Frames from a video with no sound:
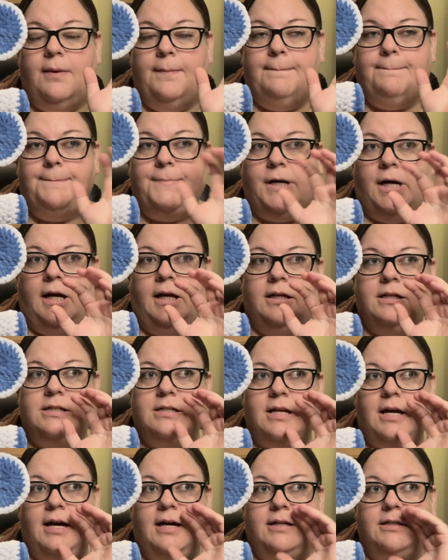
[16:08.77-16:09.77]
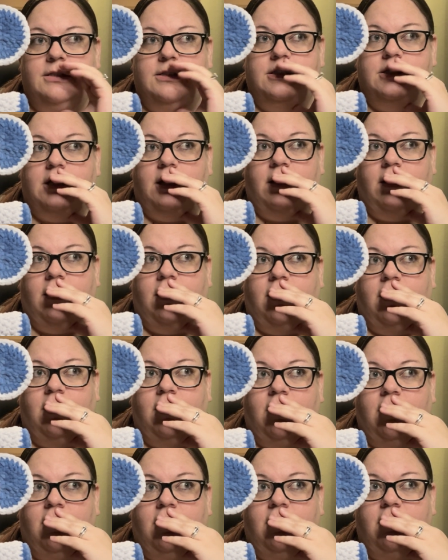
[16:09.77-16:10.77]
But I
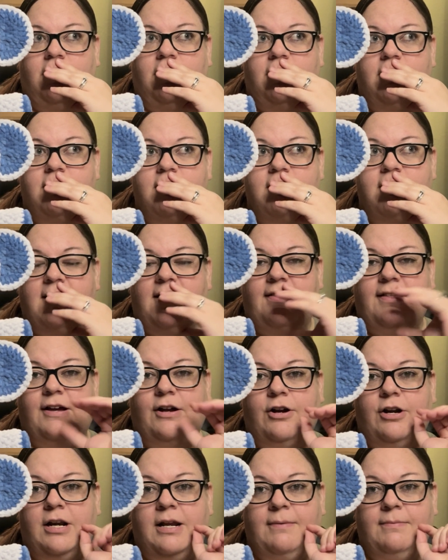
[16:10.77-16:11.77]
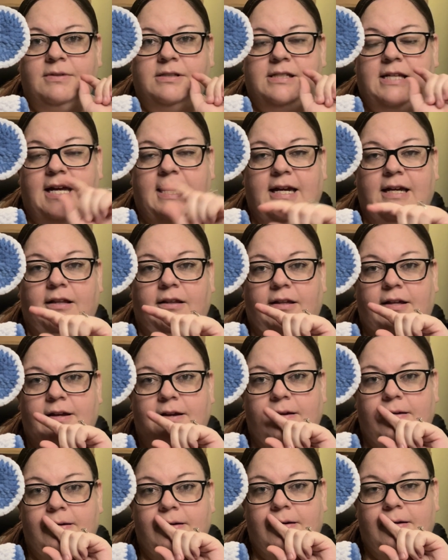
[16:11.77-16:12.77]
saw, I think her name is
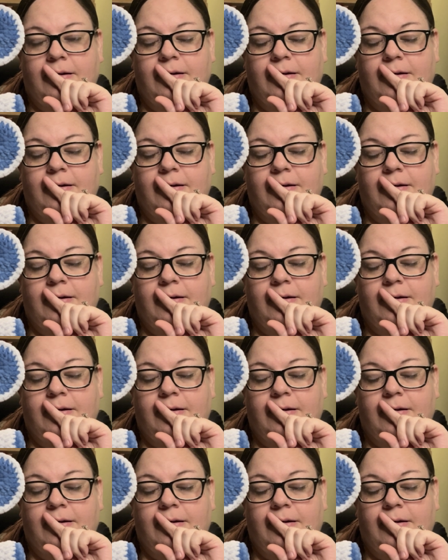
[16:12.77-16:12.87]
Haley